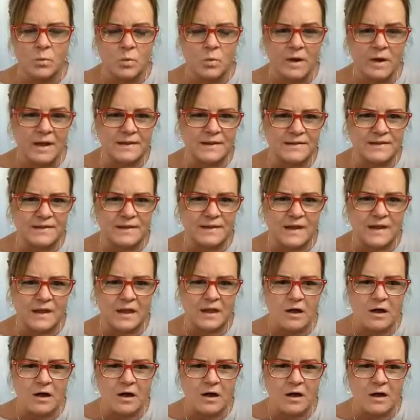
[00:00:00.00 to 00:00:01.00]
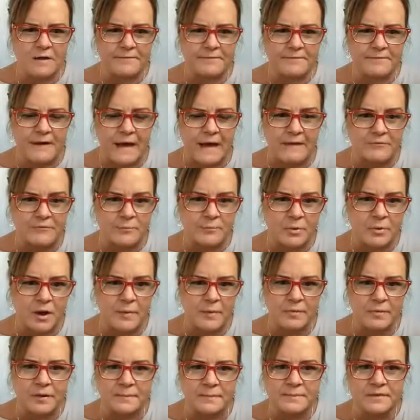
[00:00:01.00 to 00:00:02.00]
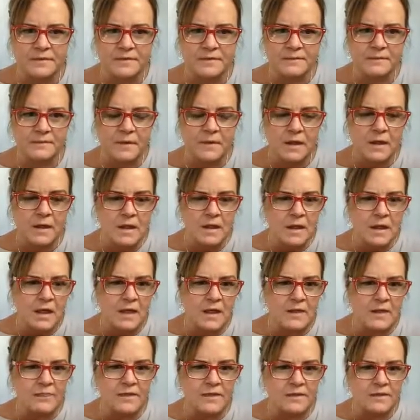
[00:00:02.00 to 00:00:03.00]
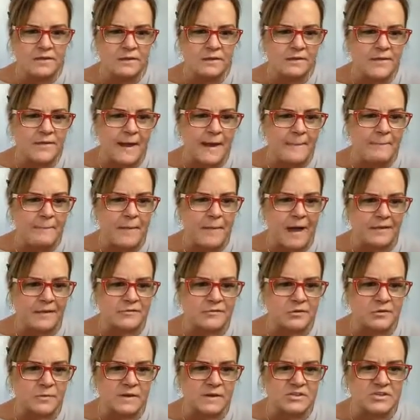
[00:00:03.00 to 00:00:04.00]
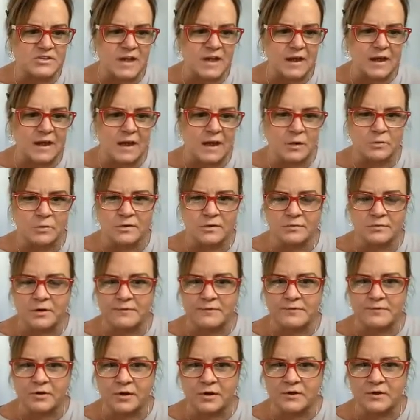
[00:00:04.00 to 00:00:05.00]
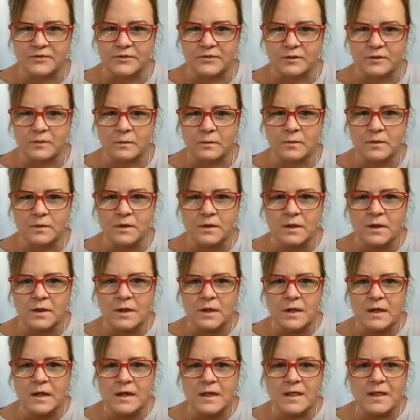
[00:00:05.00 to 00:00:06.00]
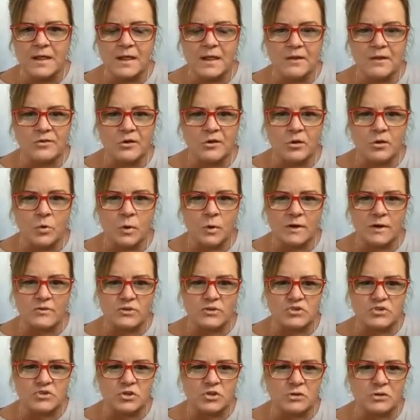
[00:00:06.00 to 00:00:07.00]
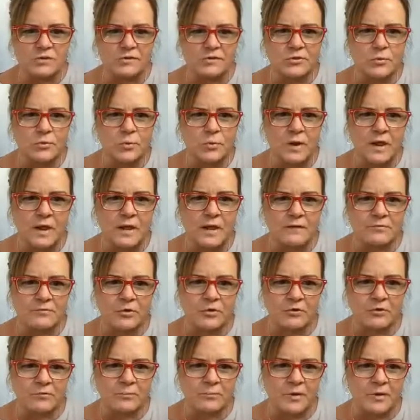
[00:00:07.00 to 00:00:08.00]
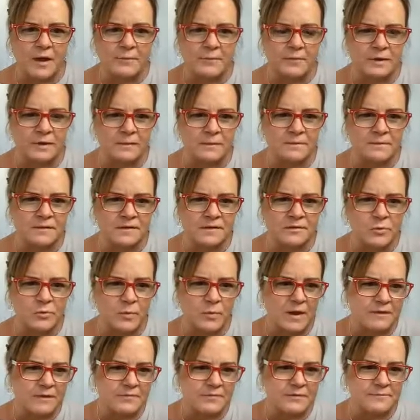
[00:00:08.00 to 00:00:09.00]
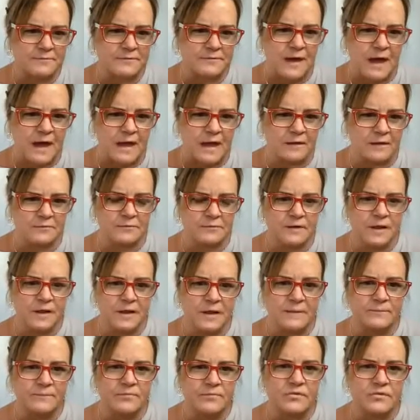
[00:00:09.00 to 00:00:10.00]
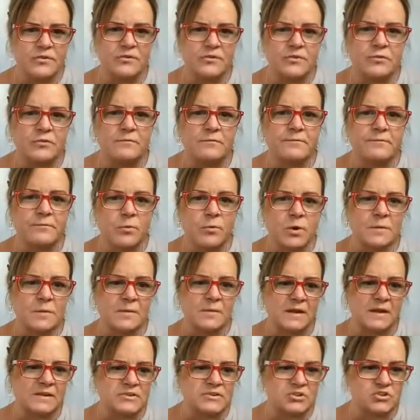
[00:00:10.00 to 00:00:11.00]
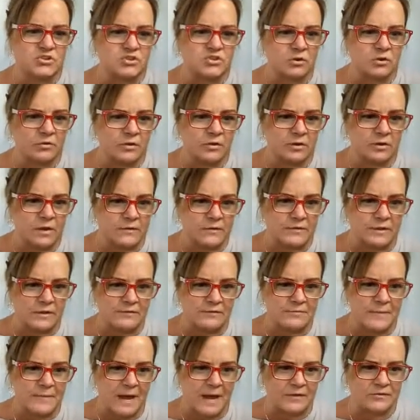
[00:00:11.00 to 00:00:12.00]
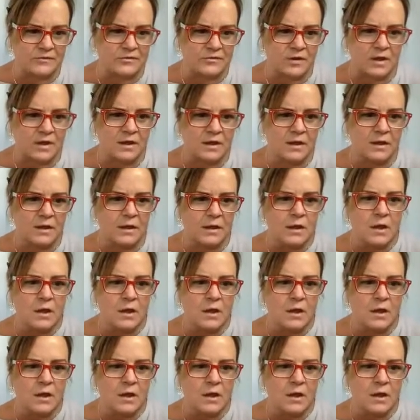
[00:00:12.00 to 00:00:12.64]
what I see are 5 problems. And this is that mastery check I was referring to. Kids are going to choose 3 of those problems, 3 of the 5, to do for me to show their level of mastery.